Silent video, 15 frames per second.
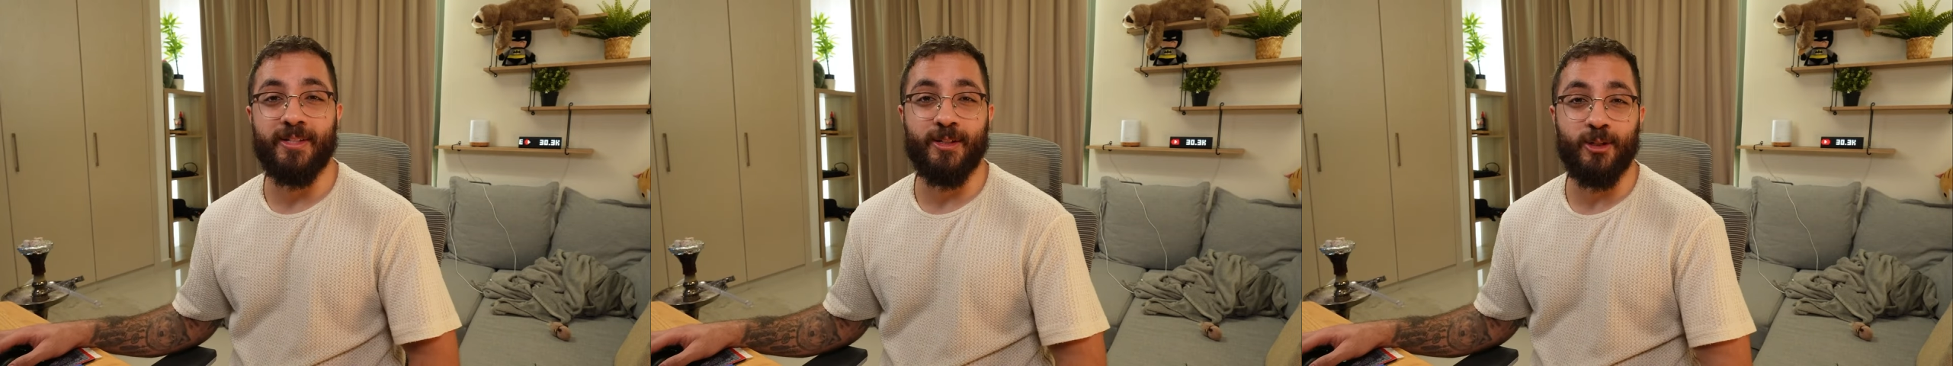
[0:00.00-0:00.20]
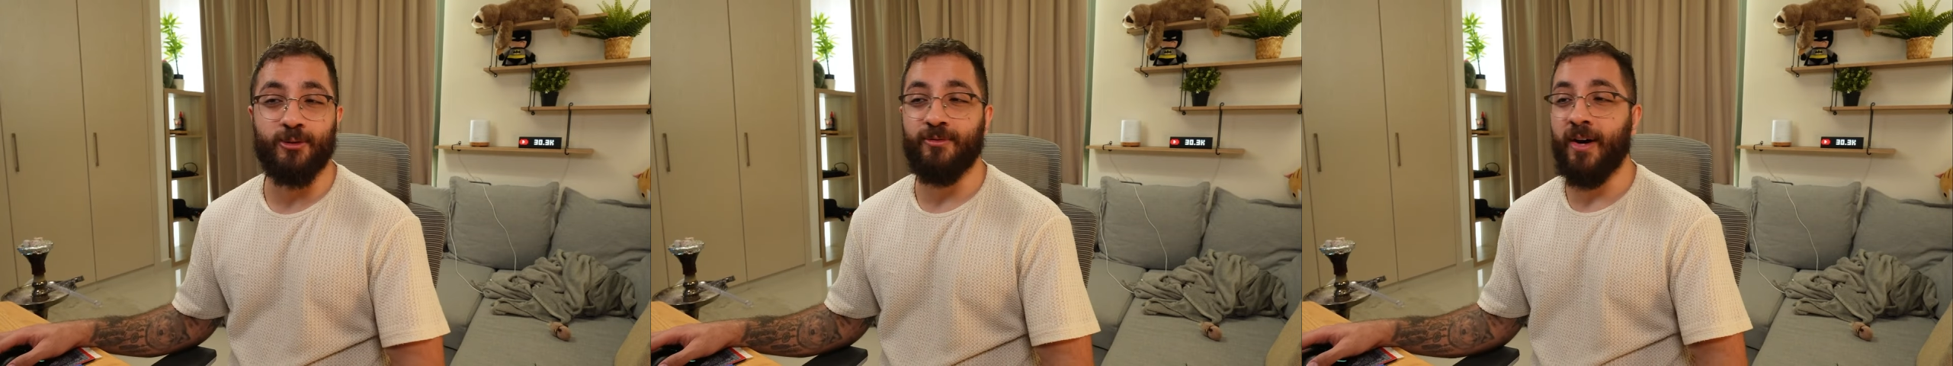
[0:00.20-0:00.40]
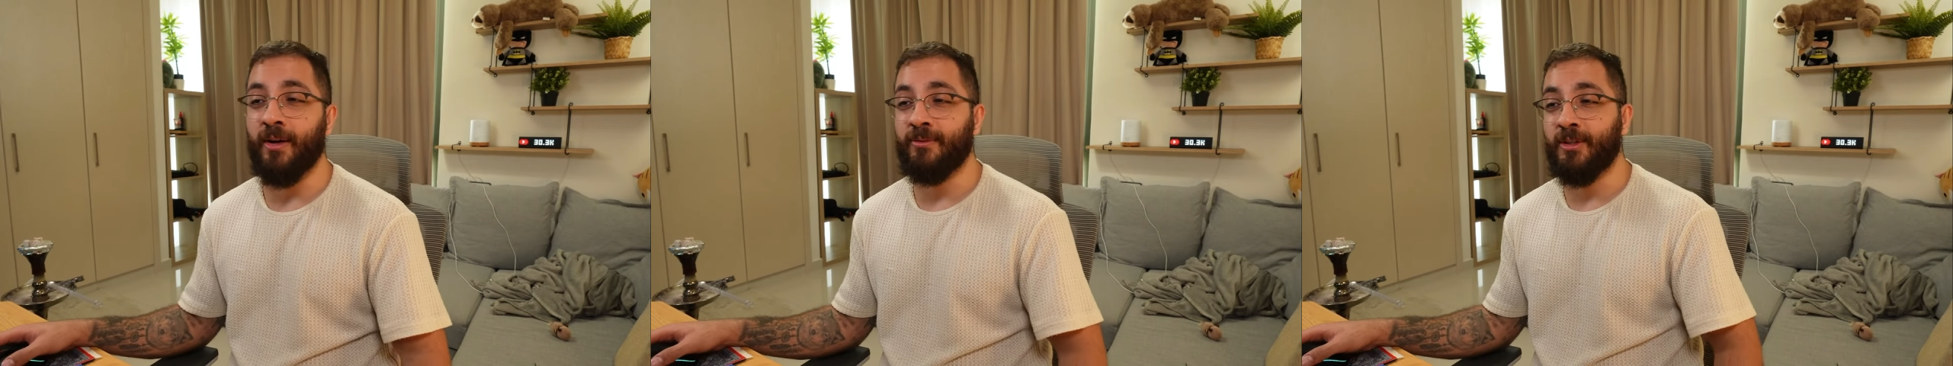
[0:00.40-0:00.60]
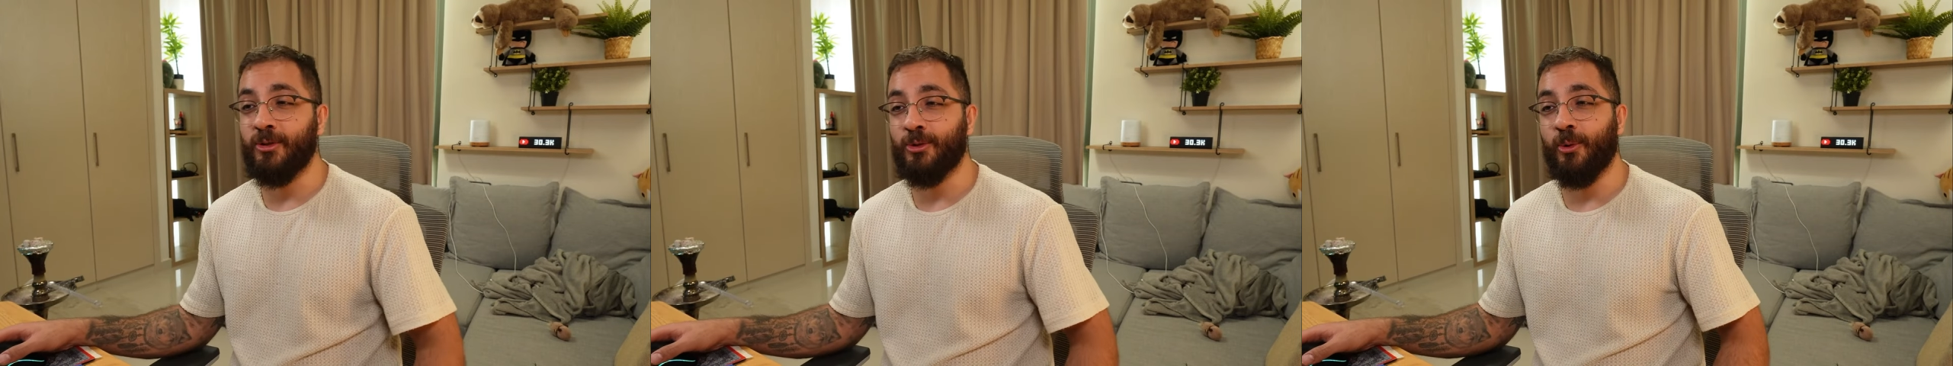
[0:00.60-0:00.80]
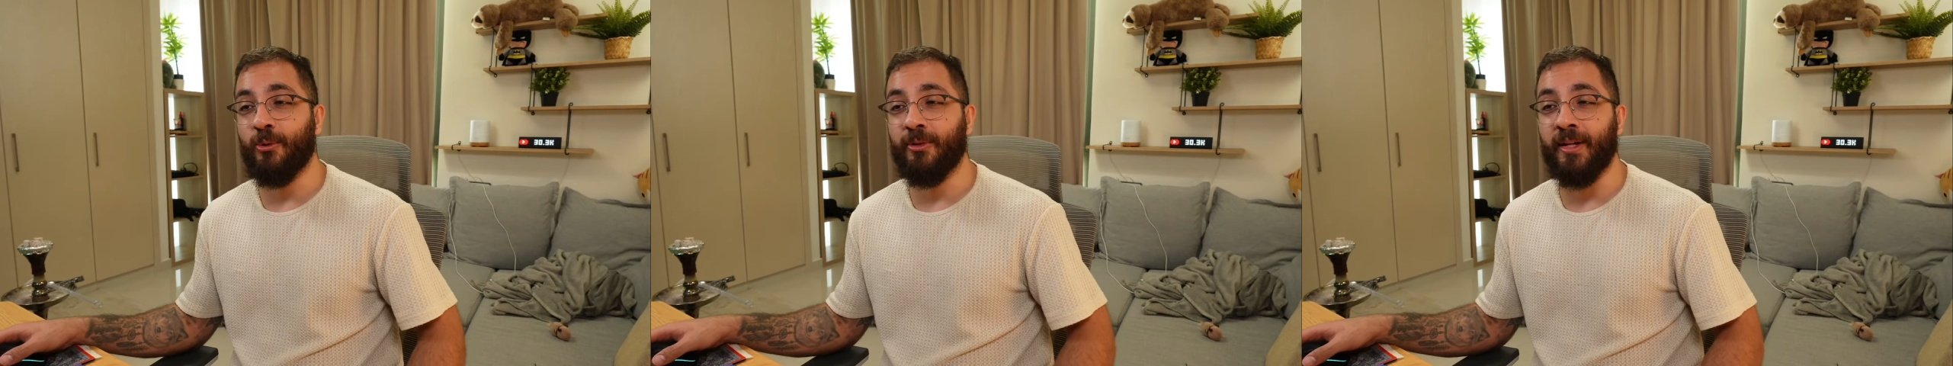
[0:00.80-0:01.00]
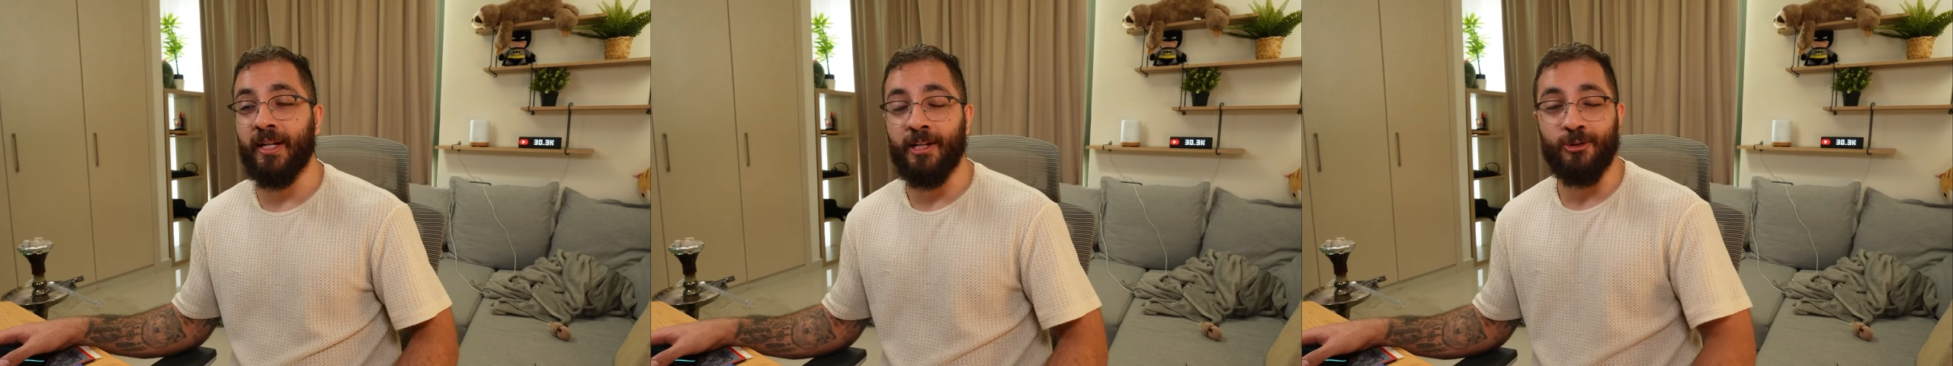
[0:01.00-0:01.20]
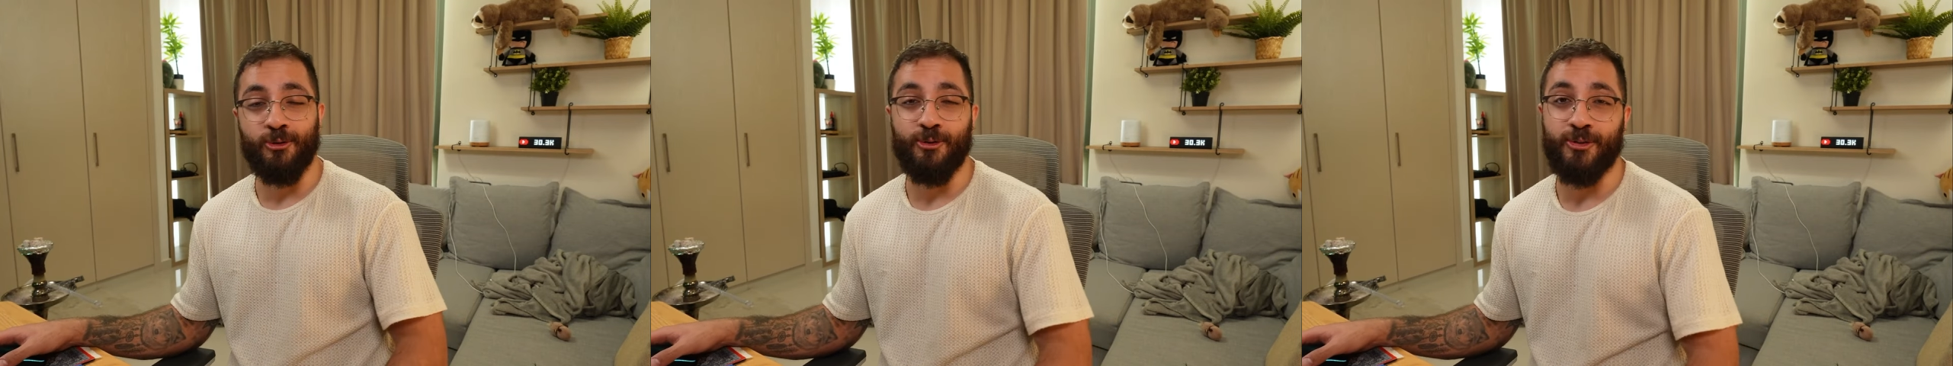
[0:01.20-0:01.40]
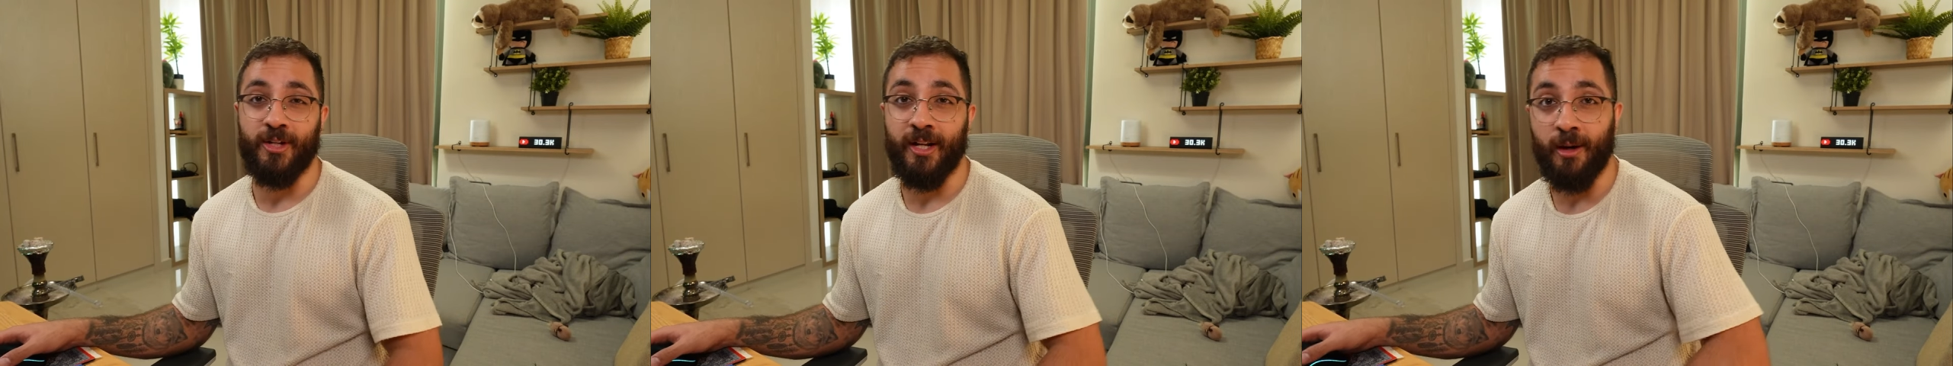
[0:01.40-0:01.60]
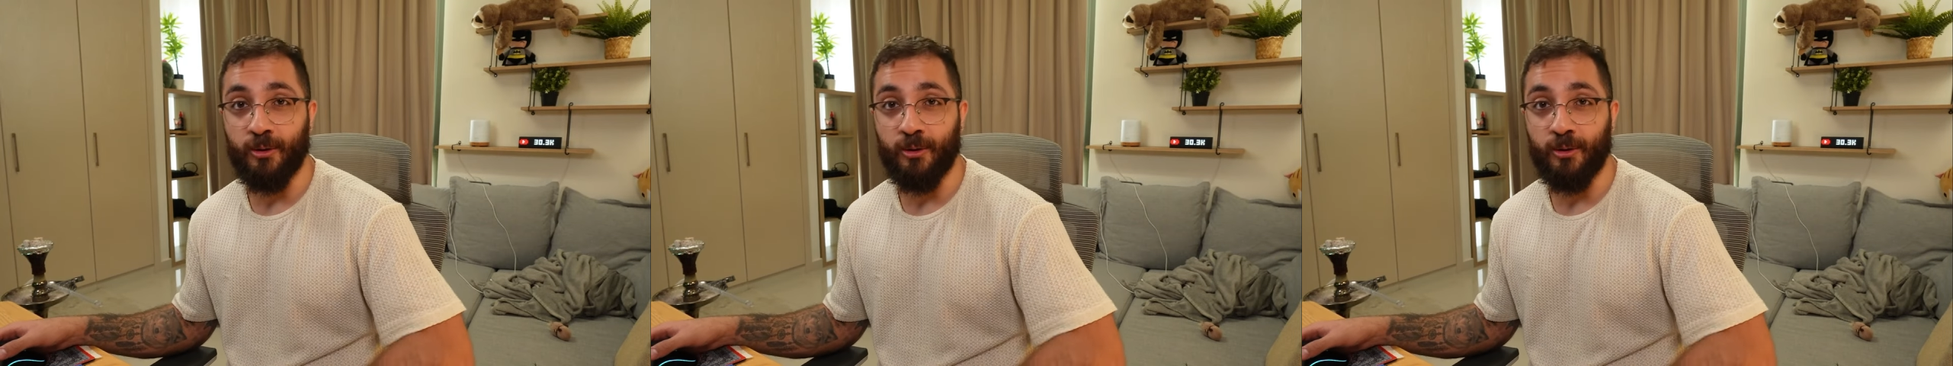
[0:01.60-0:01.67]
I just found this whole thing interesting.